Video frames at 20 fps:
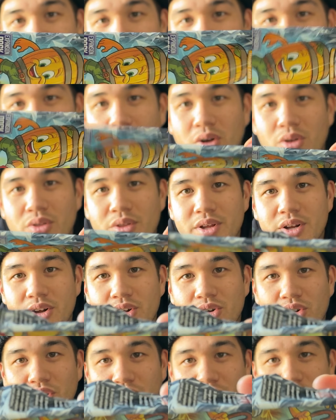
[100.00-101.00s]
at that, all the
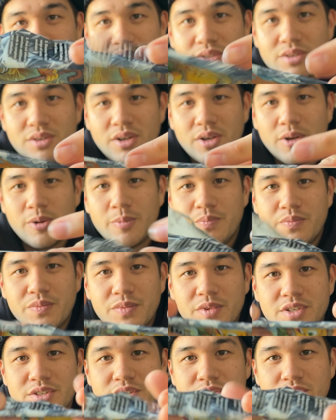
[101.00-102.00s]
crooked,
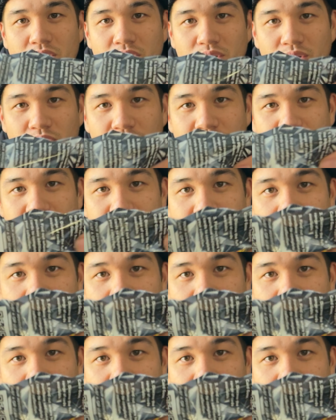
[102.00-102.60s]
this is all crooked